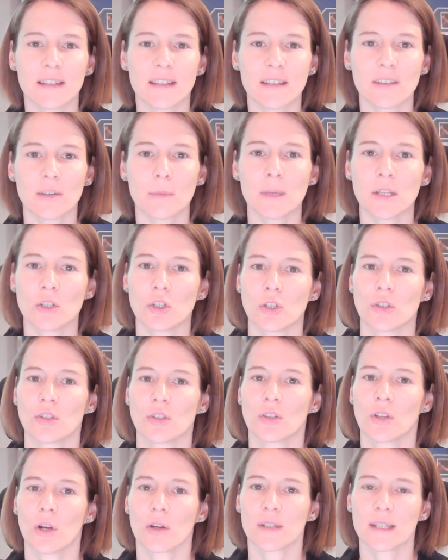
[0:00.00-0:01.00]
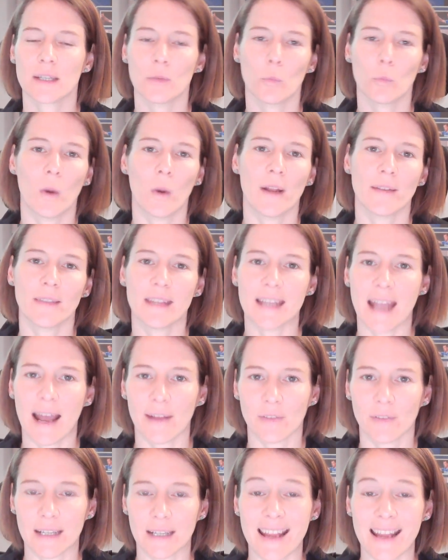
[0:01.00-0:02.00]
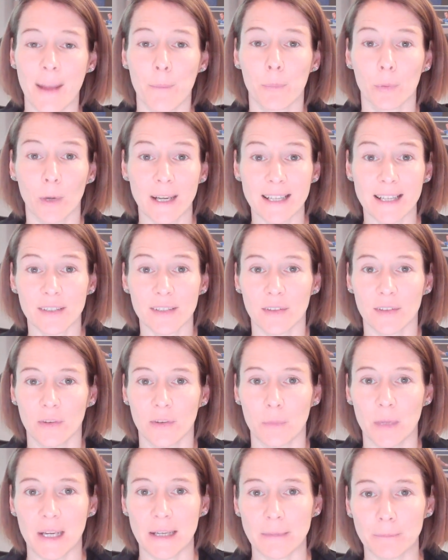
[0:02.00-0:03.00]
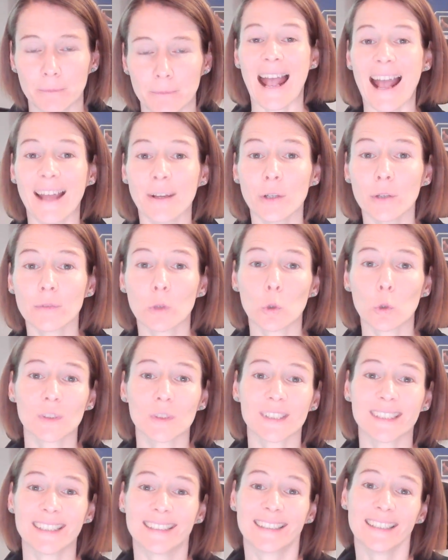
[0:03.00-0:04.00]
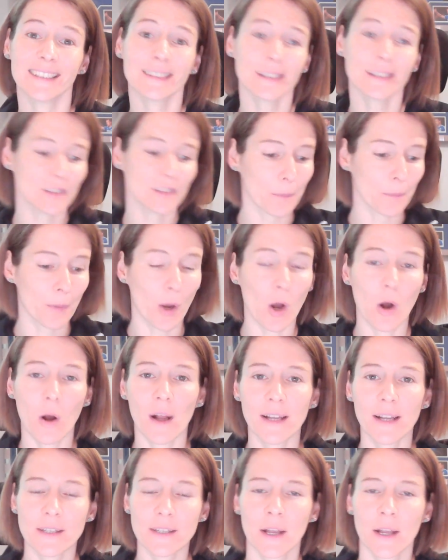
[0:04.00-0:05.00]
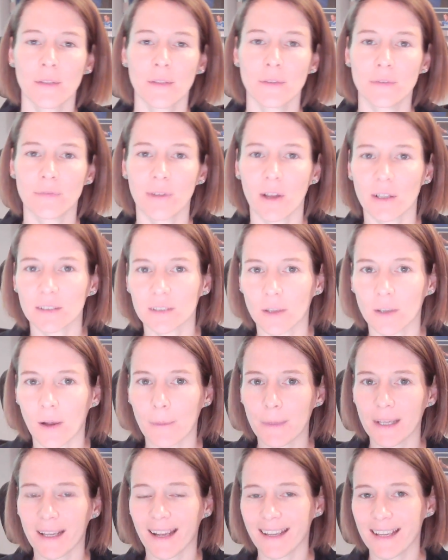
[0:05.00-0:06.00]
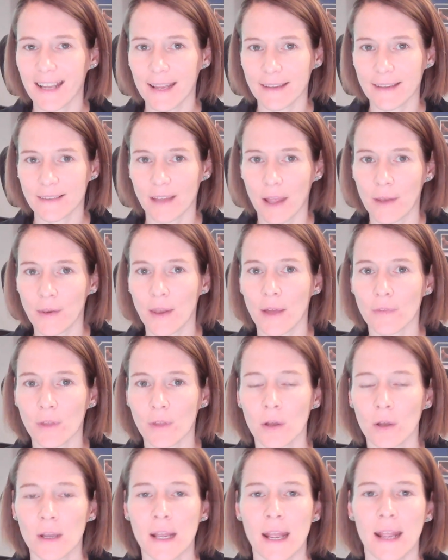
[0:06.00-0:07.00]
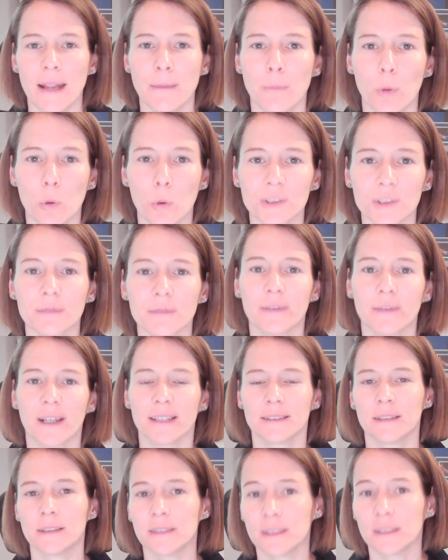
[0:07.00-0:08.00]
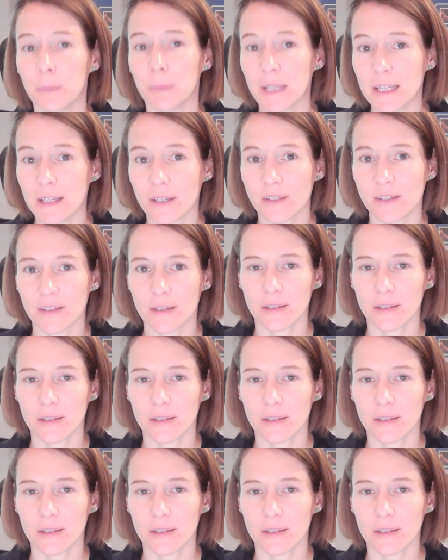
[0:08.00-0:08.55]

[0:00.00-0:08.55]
the system is just started when the athlete breaks the beam. And of course, the distance behind the first timing gate is another important factor to be